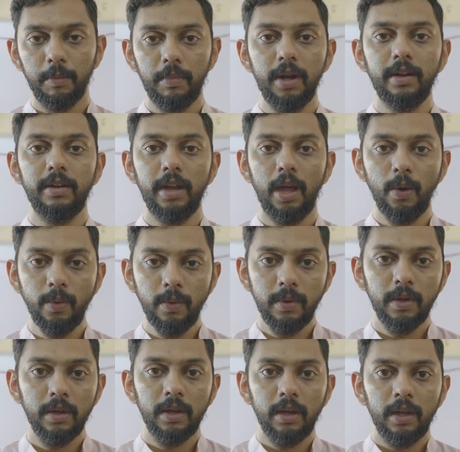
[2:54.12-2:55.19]
But now
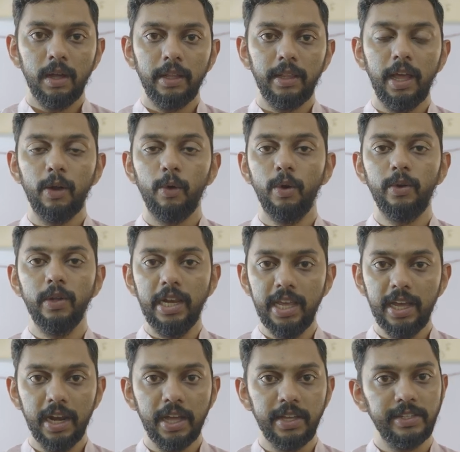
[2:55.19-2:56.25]
they are going to
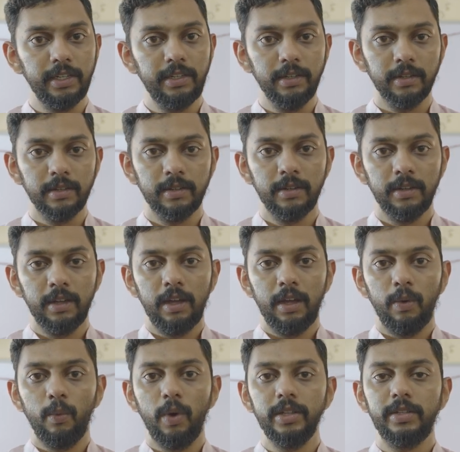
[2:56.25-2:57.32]
legalize it.
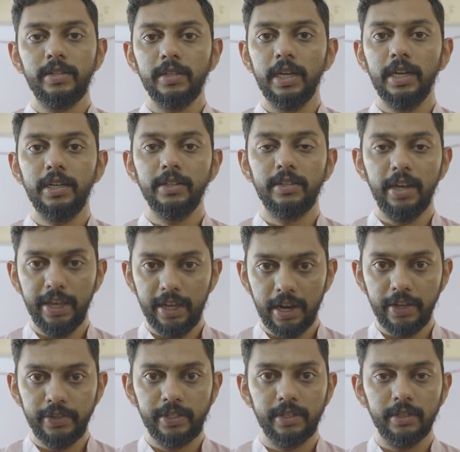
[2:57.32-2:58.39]
Once it is
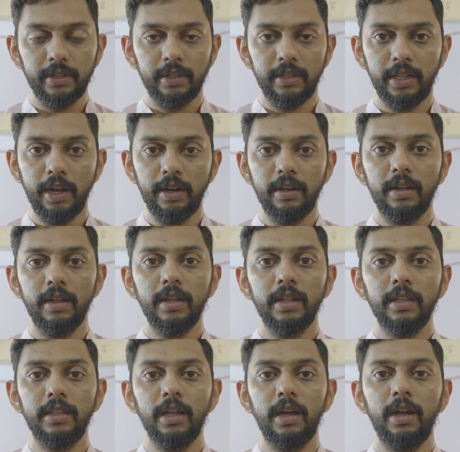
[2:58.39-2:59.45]
legalized, then
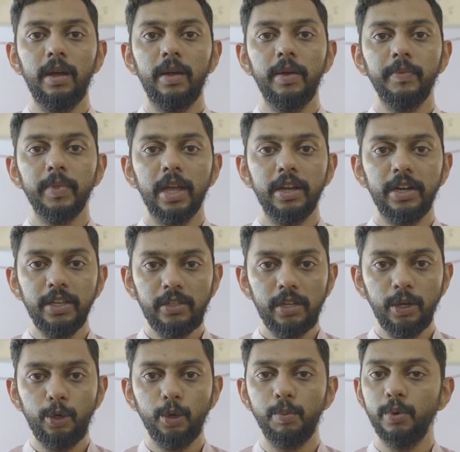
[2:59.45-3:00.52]
the
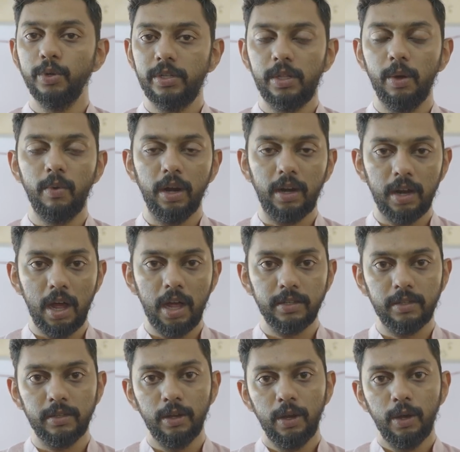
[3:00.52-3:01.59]
reason to push the work
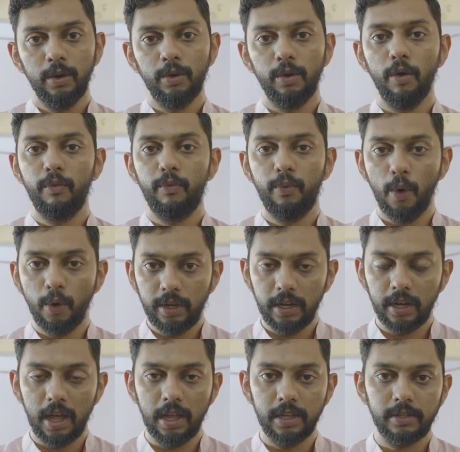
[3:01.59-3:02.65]
hours to
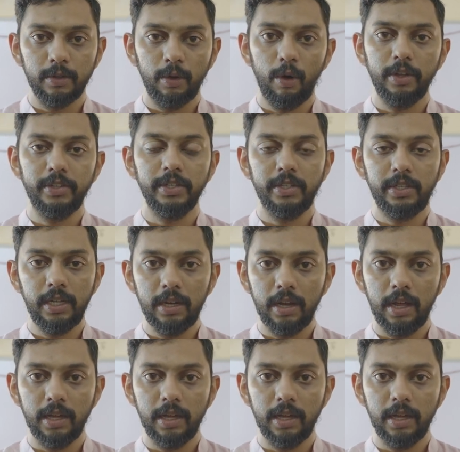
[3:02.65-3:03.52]
14 hours or 16